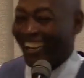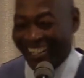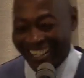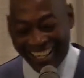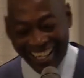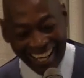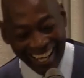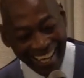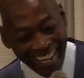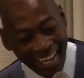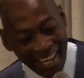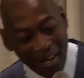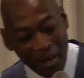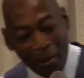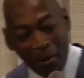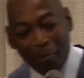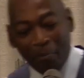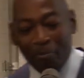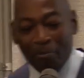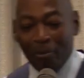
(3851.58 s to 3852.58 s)
Okay.
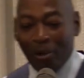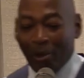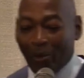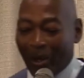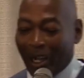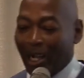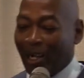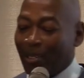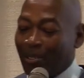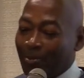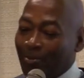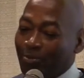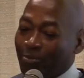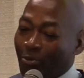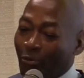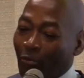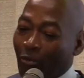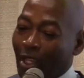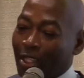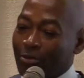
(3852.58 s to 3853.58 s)
Well,
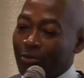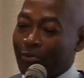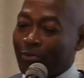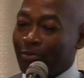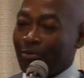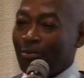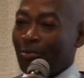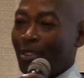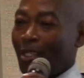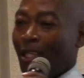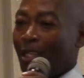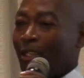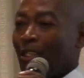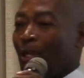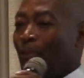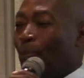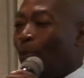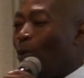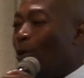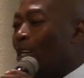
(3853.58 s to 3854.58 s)

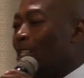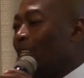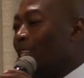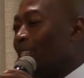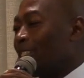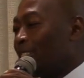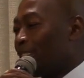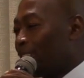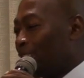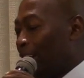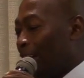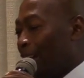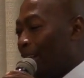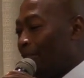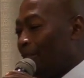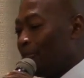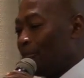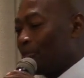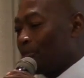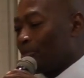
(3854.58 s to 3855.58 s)
the point is
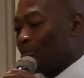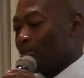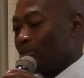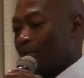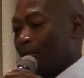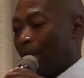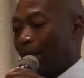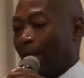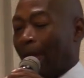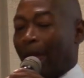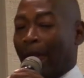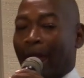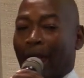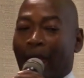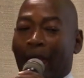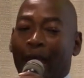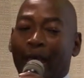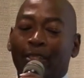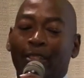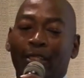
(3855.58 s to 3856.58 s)
that
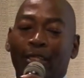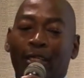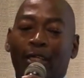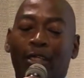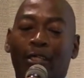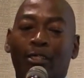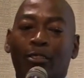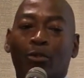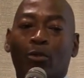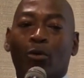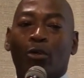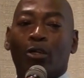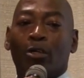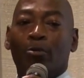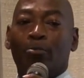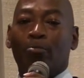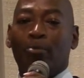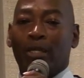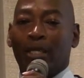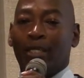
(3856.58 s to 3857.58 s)
at the end,
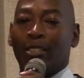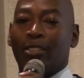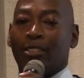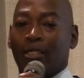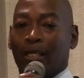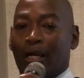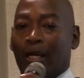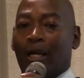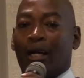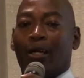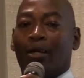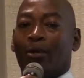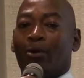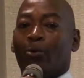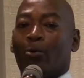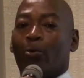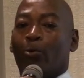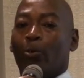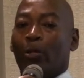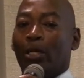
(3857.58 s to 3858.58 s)
me and Scott,
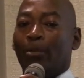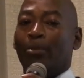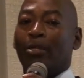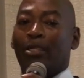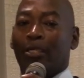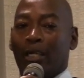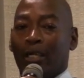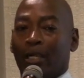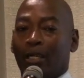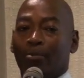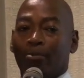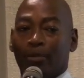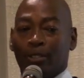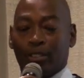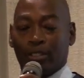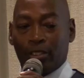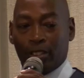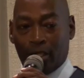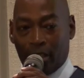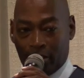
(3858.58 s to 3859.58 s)
we became
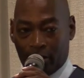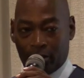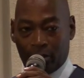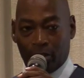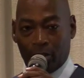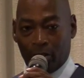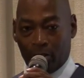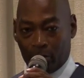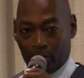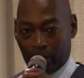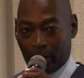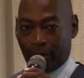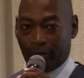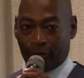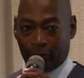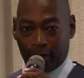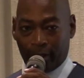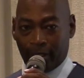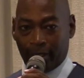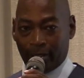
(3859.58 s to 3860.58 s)
such great
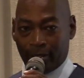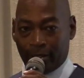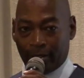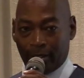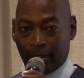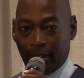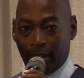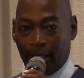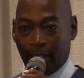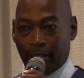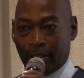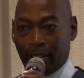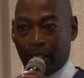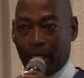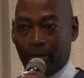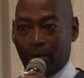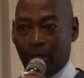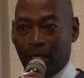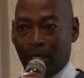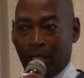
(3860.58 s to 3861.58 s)
friends. You
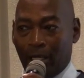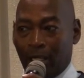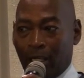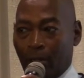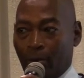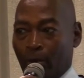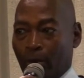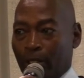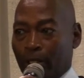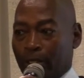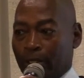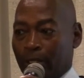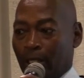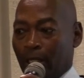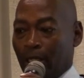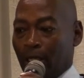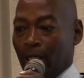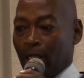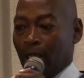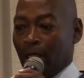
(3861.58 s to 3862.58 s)
understand me? It was
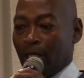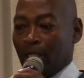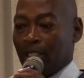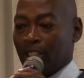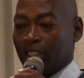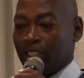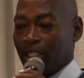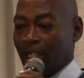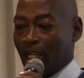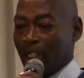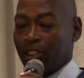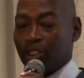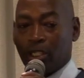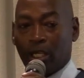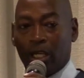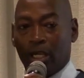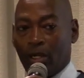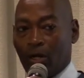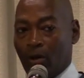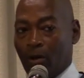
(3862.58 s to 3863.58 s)
such
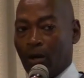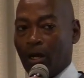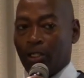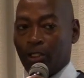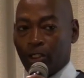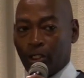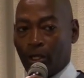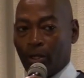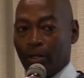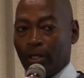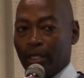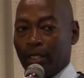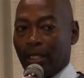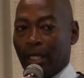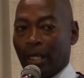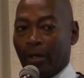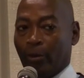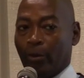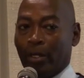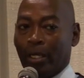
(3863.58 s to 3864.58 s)
a hard journey
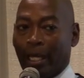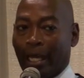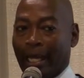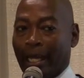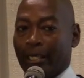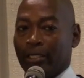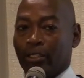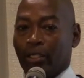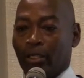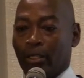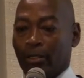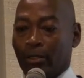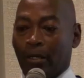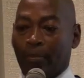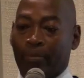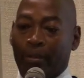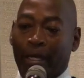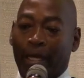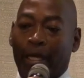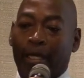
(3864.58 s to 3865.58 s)
that we had to
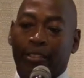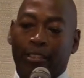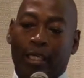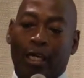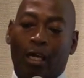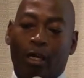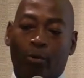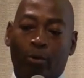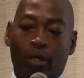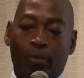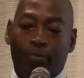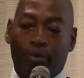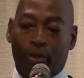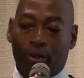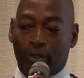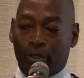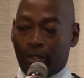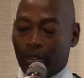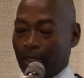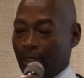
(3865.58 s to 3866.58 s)
look past how we
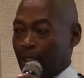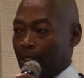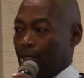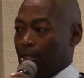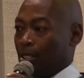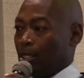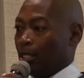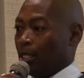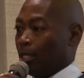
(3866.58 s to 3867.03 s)
personally